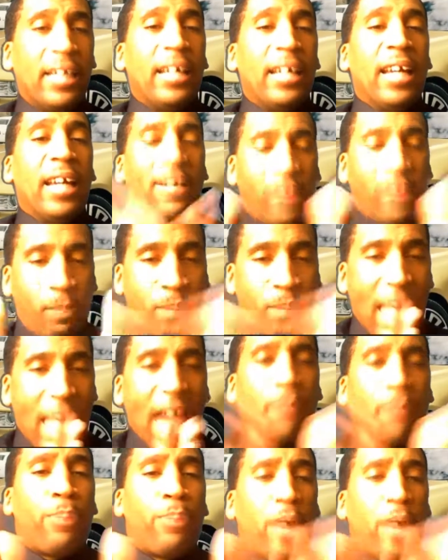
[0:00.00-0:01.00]
if a
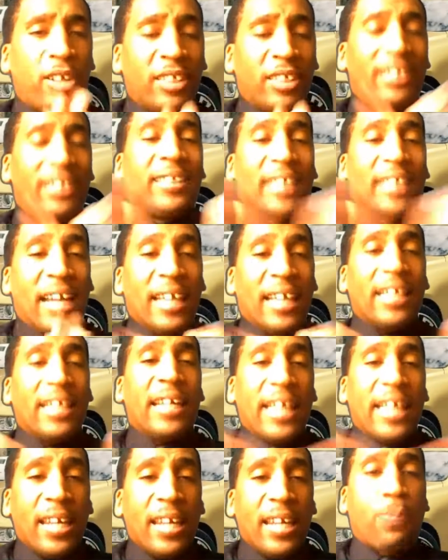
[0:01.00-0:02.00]
black person selling
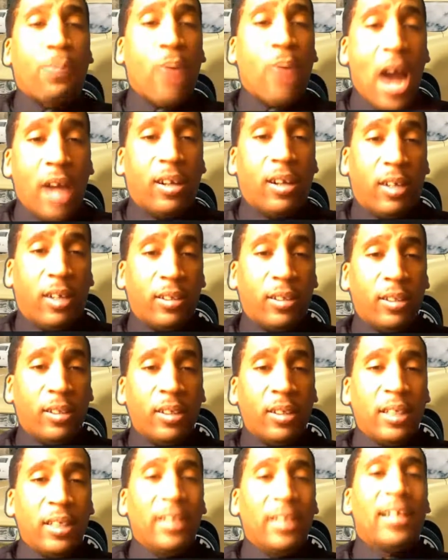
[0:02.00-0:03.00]
any product,
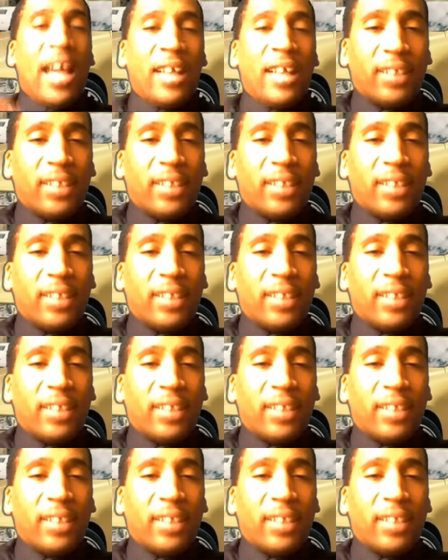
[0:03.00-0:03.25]
that is